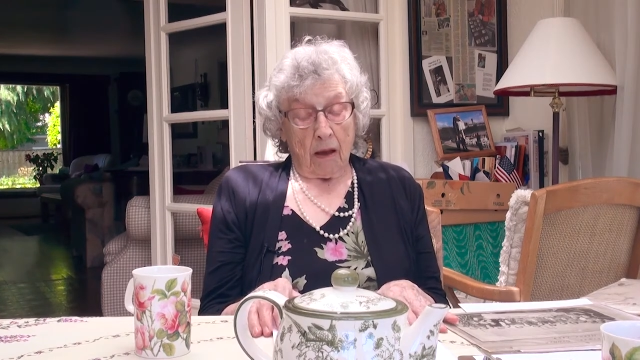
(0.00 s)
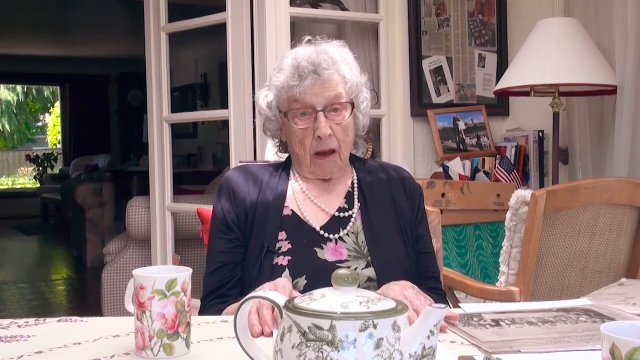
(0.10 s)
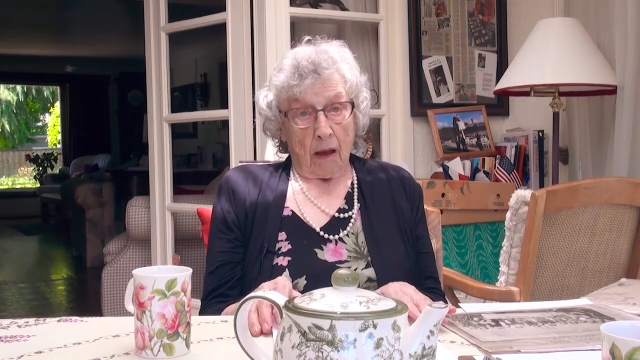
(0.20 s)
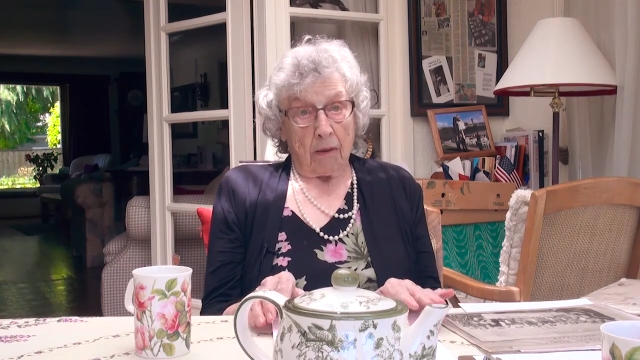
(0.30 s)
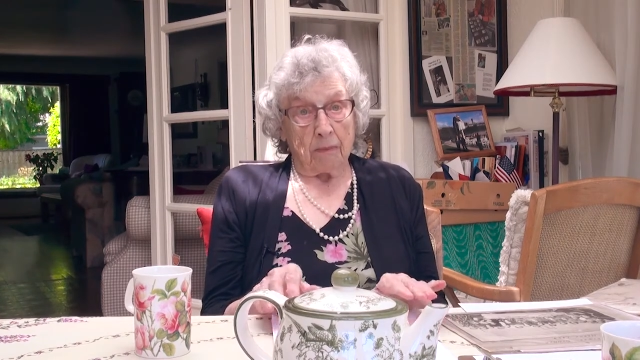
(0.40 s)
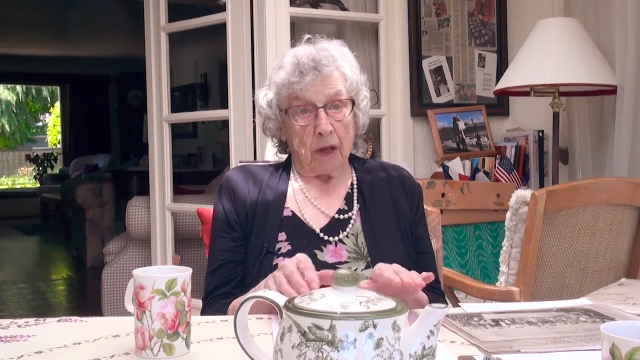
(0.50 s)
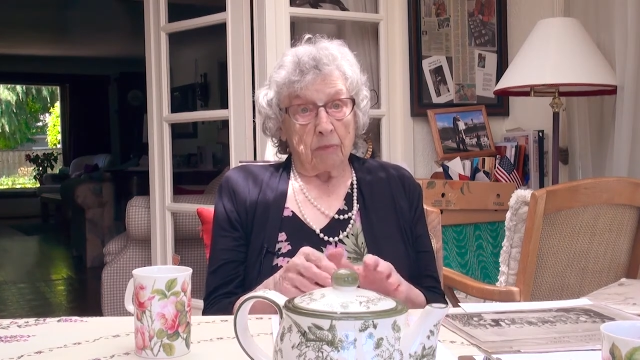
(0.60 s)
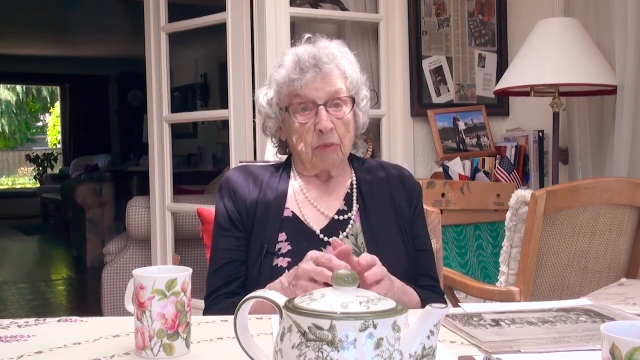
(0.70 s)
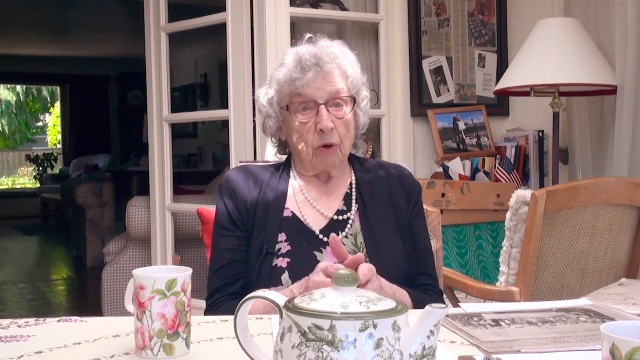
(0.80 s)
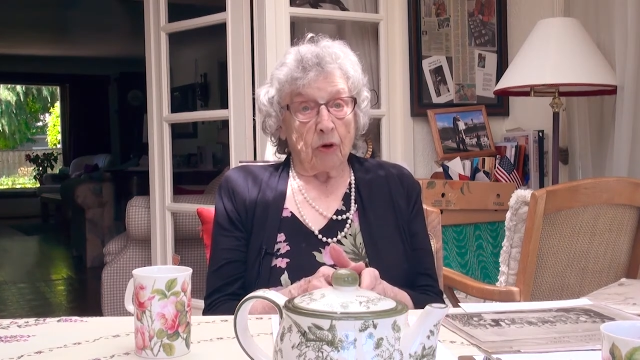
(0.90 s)
a
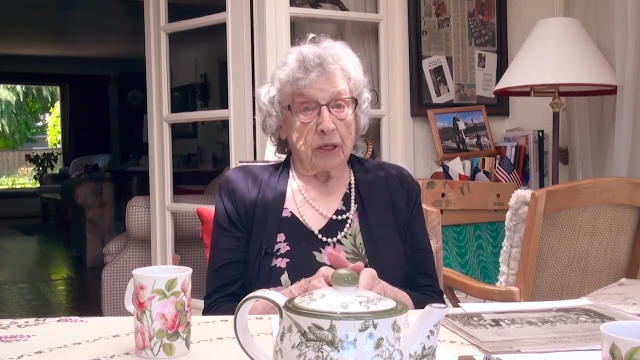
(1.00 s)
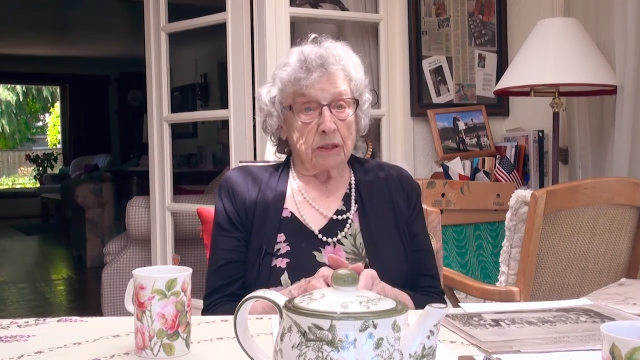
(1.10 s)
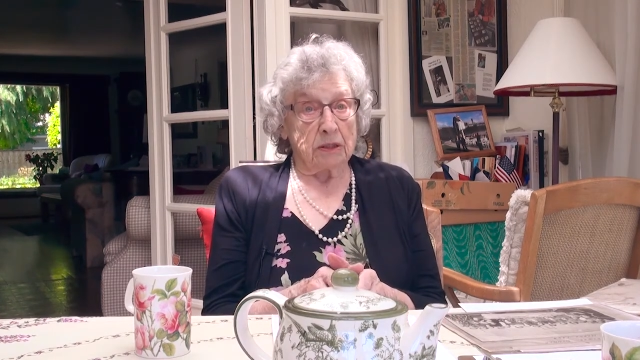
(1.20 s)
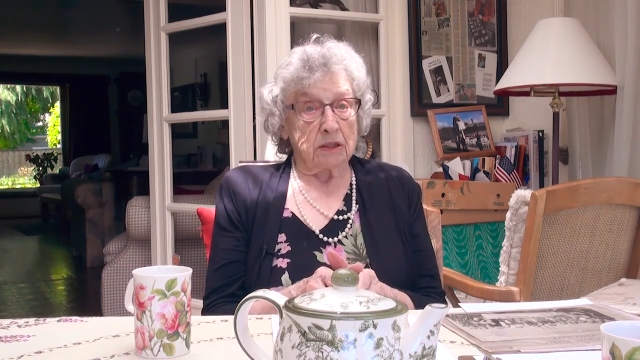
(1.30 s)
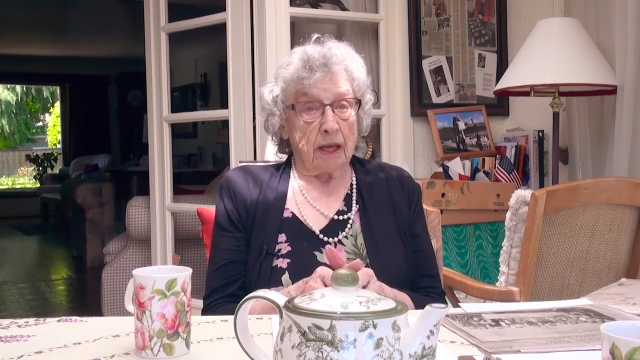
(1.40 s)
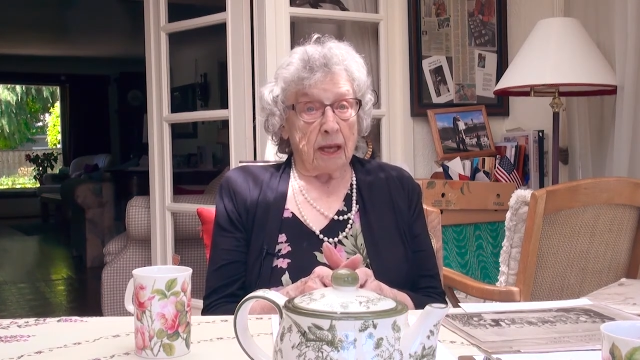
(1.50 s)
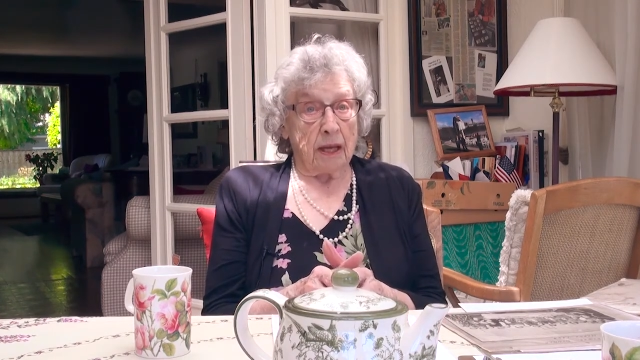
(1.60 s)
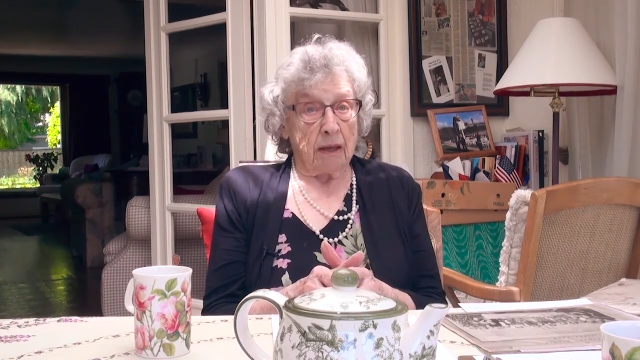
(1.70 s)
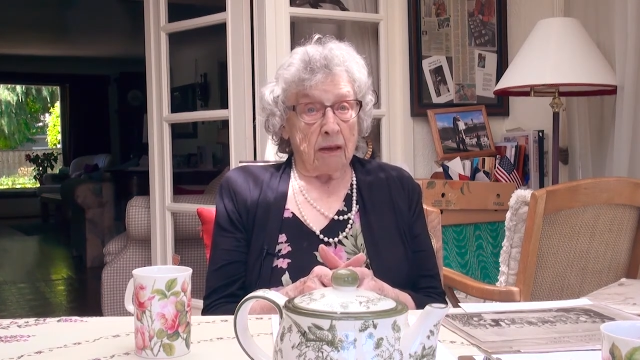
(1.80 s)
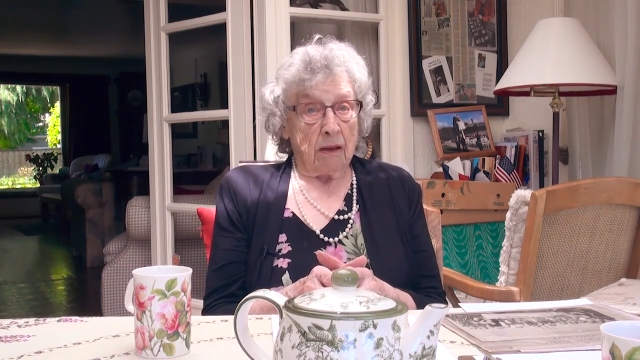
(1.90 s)
Memorial
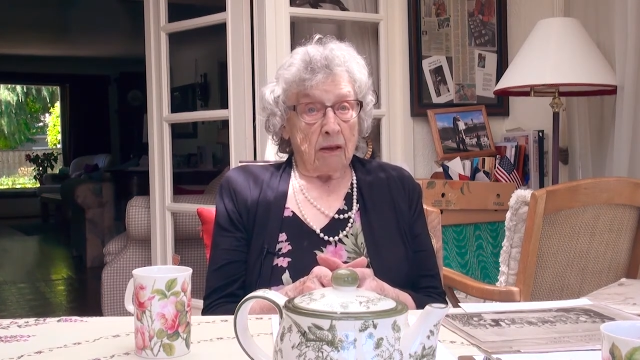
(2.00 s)
Day